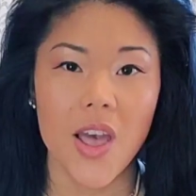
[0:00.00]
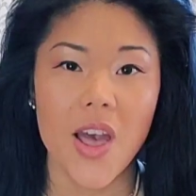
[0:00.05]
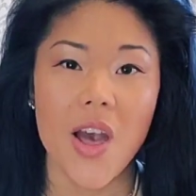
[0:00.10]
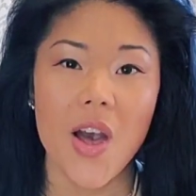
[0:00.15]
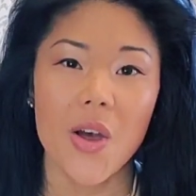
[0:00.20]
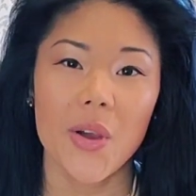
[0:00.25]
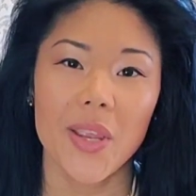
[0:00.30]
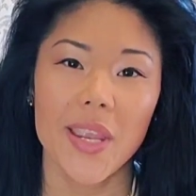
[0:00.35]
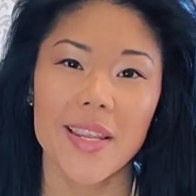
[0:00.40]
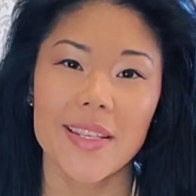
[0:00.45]

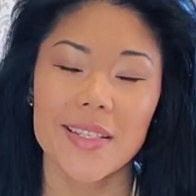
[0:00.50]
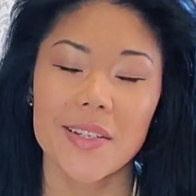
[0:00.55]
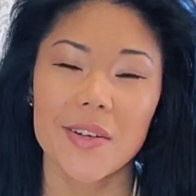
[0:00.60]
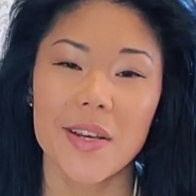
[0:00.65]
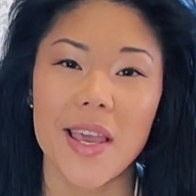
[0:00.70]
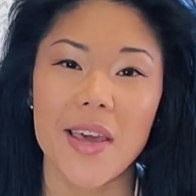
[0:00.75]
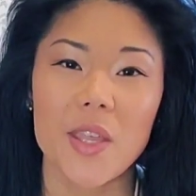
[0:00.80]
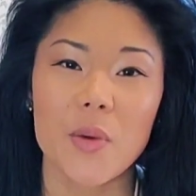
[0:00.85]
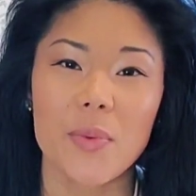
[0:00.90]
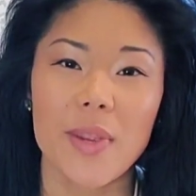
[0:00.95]
Okay, so
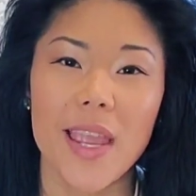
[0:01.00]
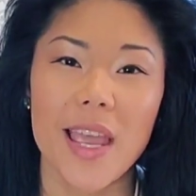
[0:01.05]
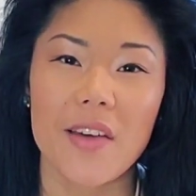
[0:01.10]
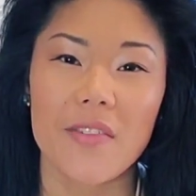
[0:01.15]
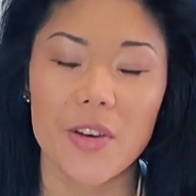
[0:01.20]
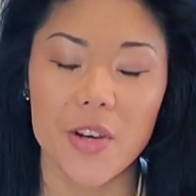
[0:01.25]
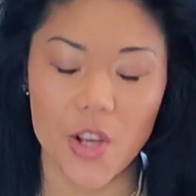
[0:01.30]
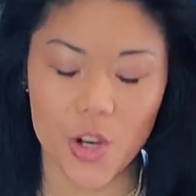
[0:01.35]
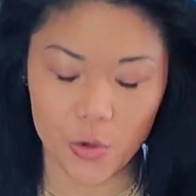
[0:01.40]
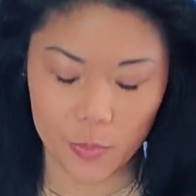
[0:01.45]
now that we have
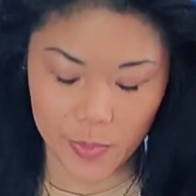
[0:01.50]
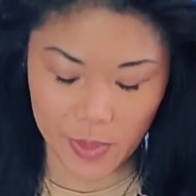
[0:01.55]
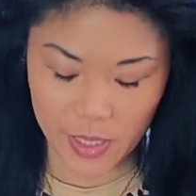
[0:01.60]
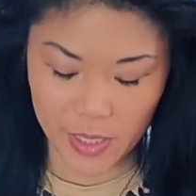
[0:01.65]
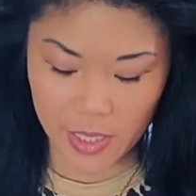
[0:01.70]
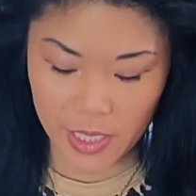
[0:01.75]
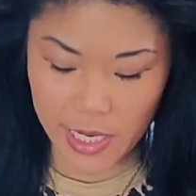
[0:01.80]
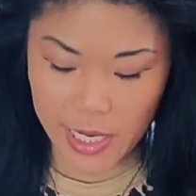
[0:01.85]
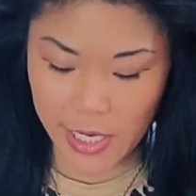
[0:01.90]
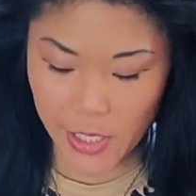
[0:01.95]
it
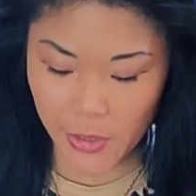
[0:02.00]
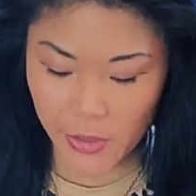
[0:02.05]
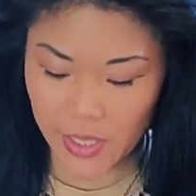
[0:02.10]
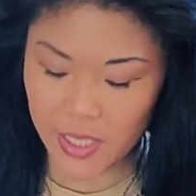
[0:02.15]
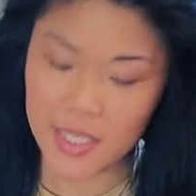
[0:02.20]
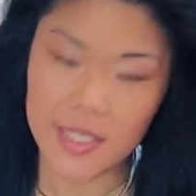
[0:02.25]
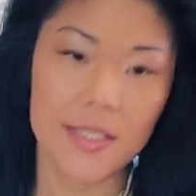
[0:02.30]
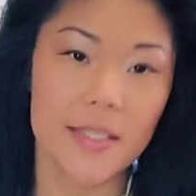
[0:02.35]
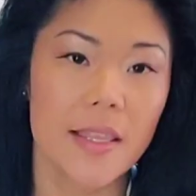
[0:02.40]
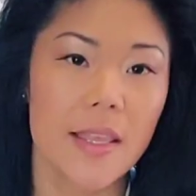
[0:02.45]
open, here
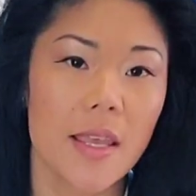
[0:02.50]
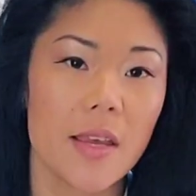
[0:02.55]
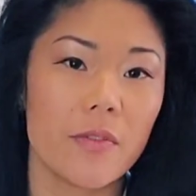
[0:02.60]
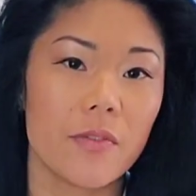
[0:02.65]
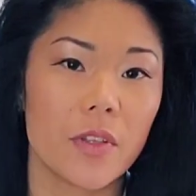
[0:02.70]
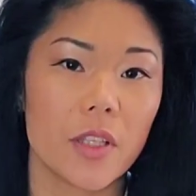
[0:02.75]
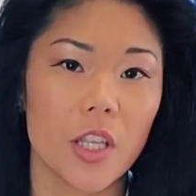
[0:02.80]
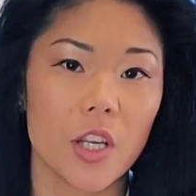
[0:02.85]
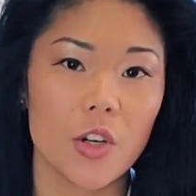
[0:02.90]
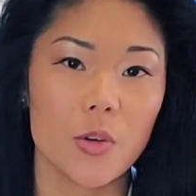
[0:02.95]
is the
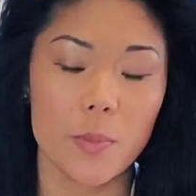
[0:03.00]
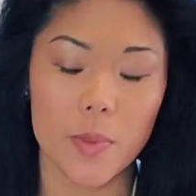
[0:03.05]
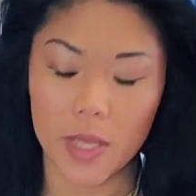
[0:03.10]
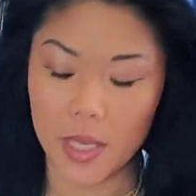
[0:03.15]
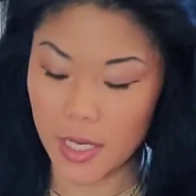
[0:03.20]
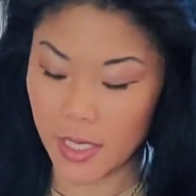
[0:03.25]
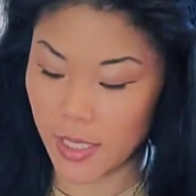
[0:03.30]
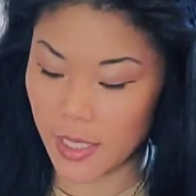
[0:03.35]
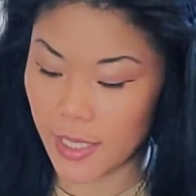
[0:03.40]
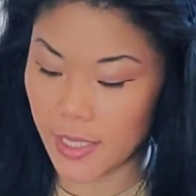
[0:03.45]
envelope,
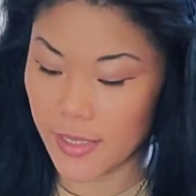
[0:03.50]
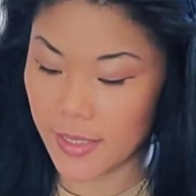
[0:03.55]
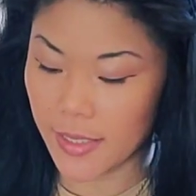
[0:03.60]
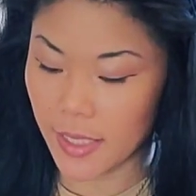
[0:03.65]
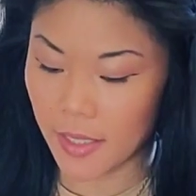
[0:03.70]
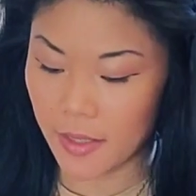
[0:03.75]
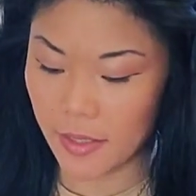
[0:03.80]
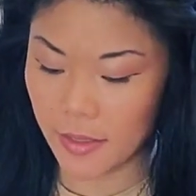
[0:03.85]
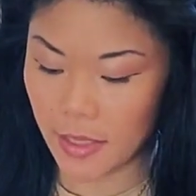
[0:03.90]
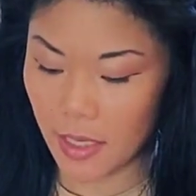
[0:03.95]
and
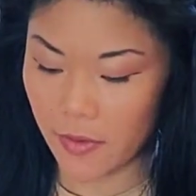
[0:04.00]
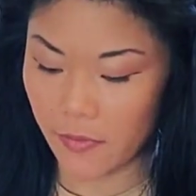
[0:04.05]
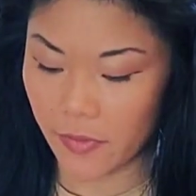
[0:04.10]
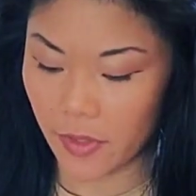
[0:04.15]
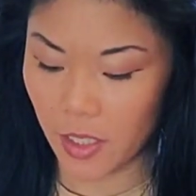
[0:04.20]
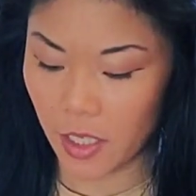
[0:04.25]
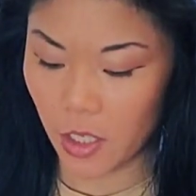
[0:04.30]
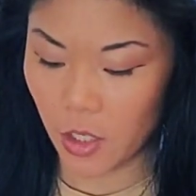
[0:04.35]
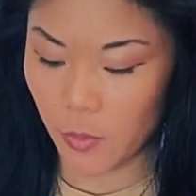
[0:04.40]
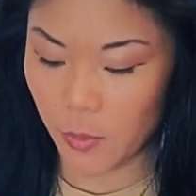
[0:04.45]
inside this
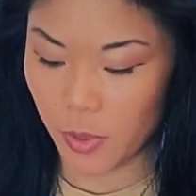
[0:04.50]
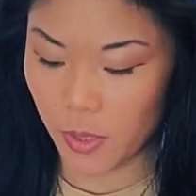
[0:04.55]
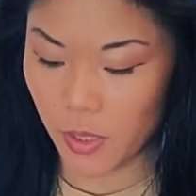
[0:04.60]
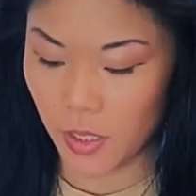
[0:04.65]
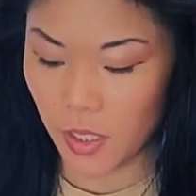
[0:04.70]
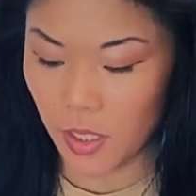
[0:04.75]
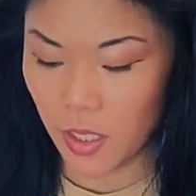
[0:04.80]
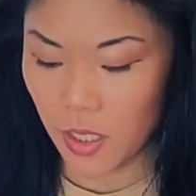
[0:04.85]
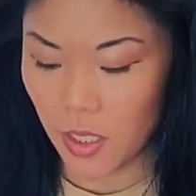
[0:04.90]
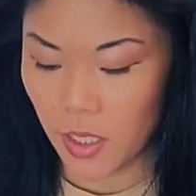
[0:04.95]
envelope,
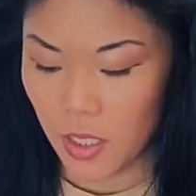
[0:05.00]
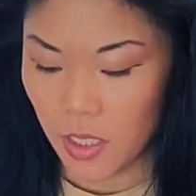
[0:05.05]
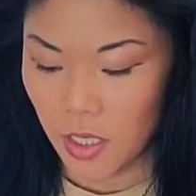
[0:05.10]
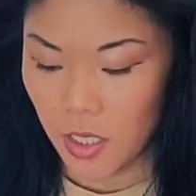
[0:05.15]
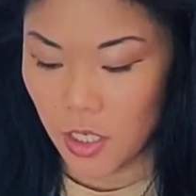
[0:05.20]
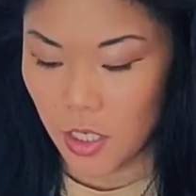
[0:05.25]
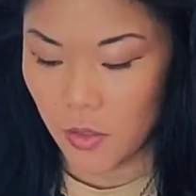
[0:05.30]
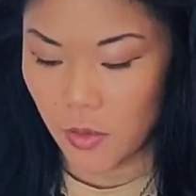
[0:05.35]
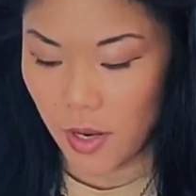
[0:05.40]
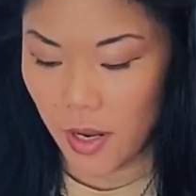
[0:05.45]

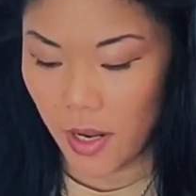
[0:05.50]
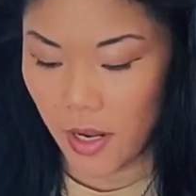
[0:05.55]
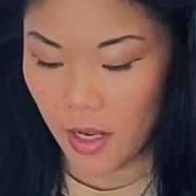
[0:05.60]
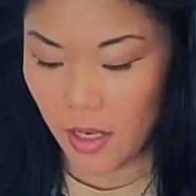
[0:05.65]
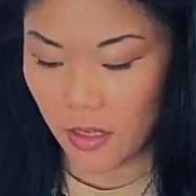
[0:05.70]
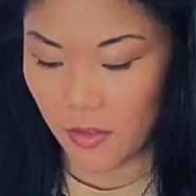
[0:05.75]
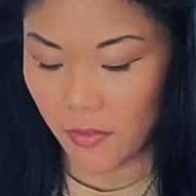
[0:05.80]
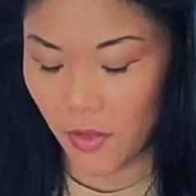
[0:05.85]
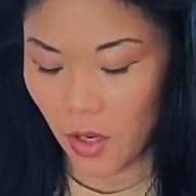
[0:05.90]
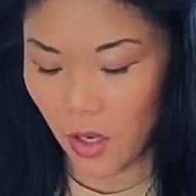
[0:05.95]
you
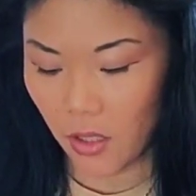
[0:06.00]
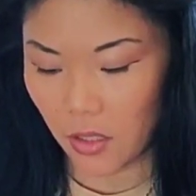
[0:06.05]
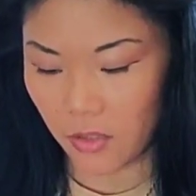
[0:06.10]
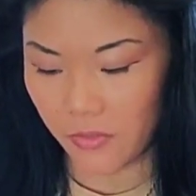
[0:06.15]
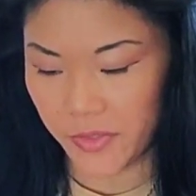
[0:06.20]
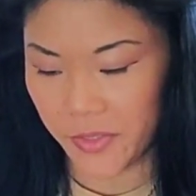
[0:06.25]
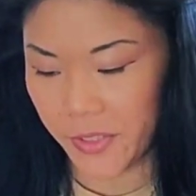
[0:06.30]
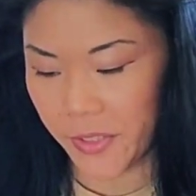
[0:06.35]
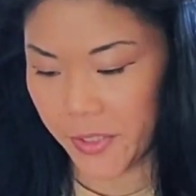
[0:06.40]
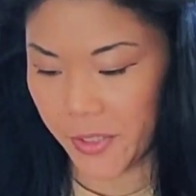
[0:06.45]
have all
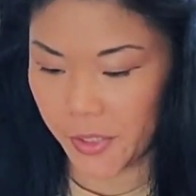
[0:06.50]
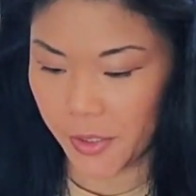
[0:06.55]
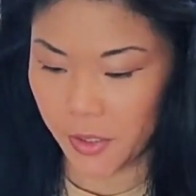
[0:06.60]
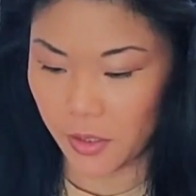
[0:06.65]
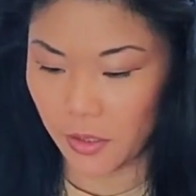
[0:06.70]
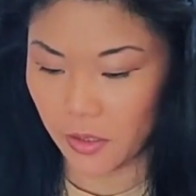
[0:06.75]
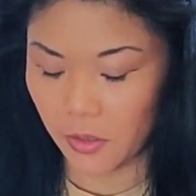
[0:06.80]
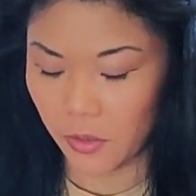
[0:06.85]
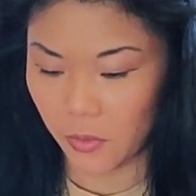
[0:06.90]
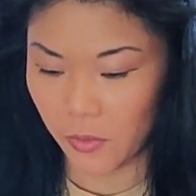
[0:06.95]
of your
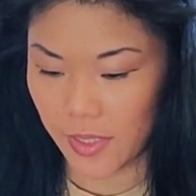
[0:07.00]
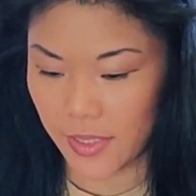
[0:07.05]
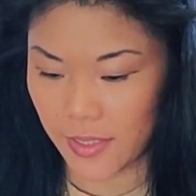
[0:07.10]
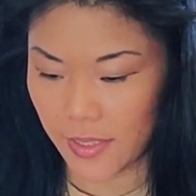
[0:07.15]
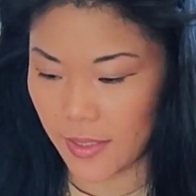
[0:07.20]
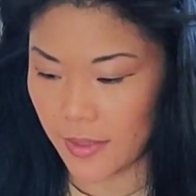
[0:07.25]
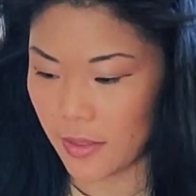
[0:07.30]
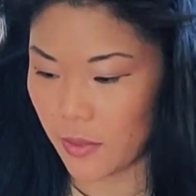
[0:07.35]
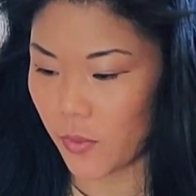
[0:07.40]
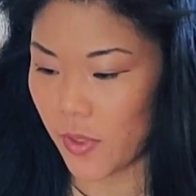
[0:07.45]

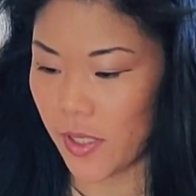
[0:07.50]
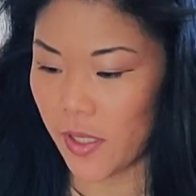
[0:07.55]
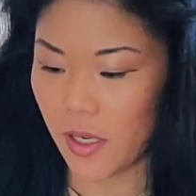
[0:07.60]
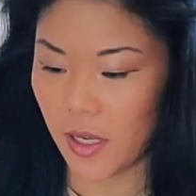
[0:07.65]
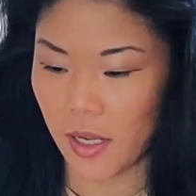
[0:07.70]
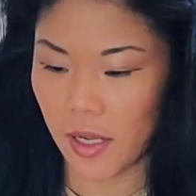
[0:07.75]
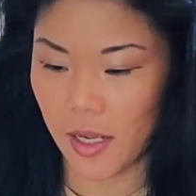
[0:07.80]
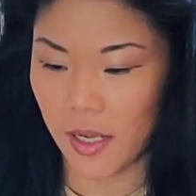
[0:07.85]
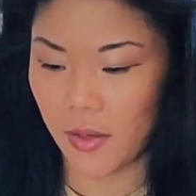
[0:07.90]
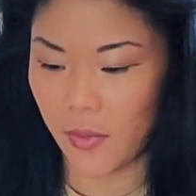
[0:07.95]
receipts and
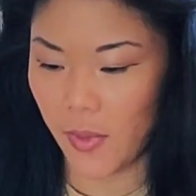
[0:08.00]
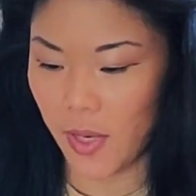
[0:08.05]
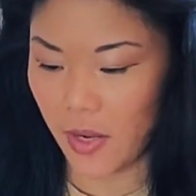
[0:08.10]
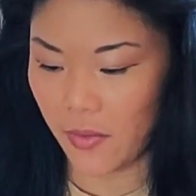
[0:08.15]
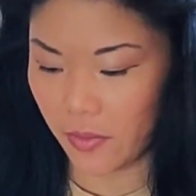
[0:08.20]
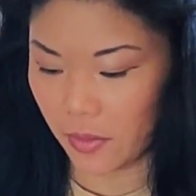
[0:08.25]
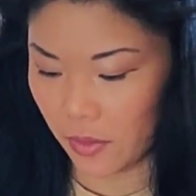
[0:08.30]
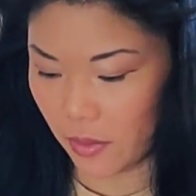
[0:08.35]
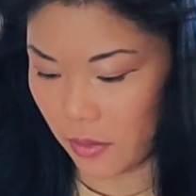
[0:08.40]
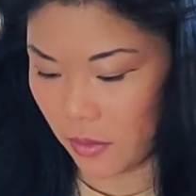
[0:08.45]
whatnot. You
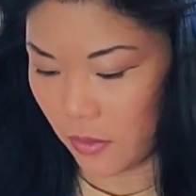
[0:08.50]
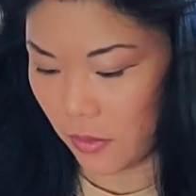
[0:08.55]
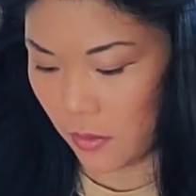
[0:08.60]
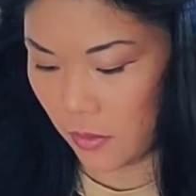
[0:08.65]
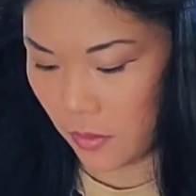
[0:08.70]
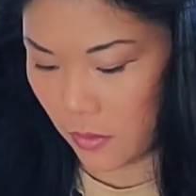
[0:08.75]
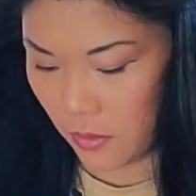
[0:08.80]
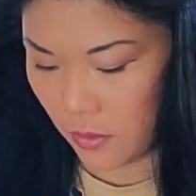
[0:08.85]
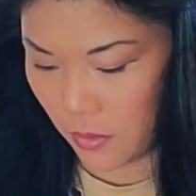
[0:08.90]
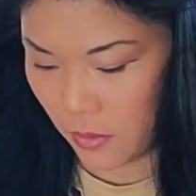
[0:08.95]
have a little
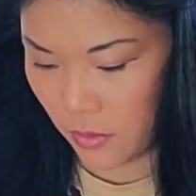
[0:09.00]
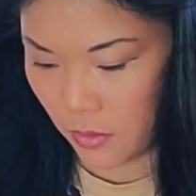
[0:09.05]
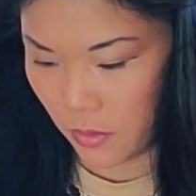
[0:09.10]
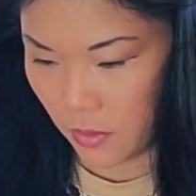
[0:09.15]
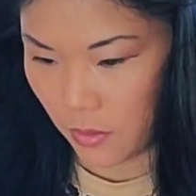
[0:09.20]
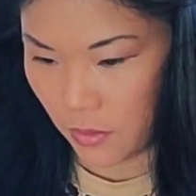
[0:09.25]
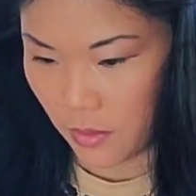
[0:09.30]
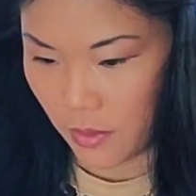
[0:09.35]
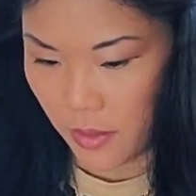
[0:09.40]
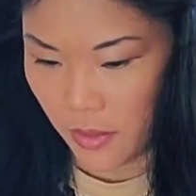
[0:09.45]

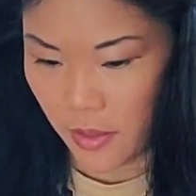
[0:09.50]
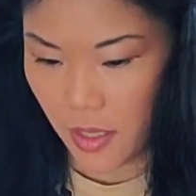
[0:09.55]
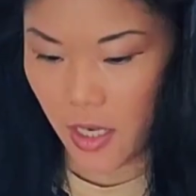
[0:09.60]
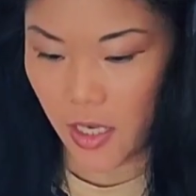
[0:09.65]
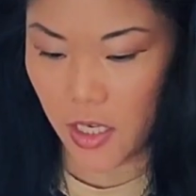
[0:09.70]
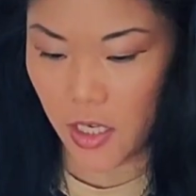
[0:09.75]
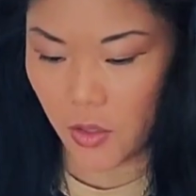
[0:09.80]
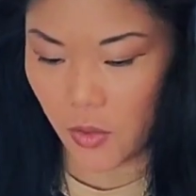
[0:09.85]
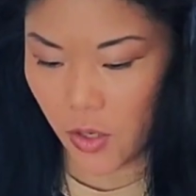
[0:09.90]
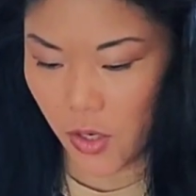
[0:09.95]

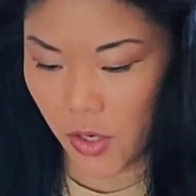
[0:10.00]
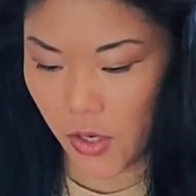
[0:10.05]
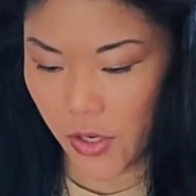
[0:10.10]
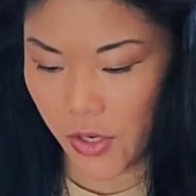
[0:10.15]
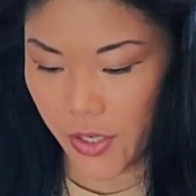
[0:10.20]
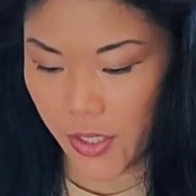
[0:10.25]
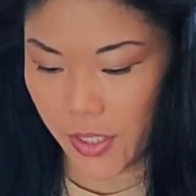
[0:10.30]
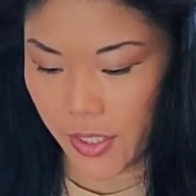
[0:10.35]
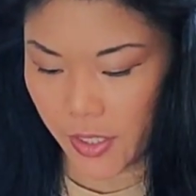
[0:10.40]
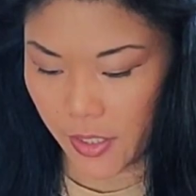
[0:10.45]
thank you
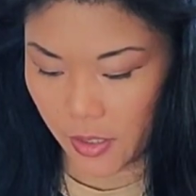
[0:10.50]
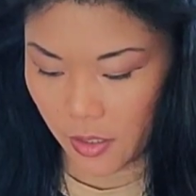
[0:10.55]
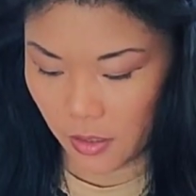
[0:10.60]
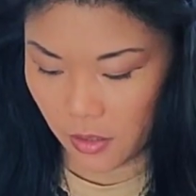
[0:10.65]
card.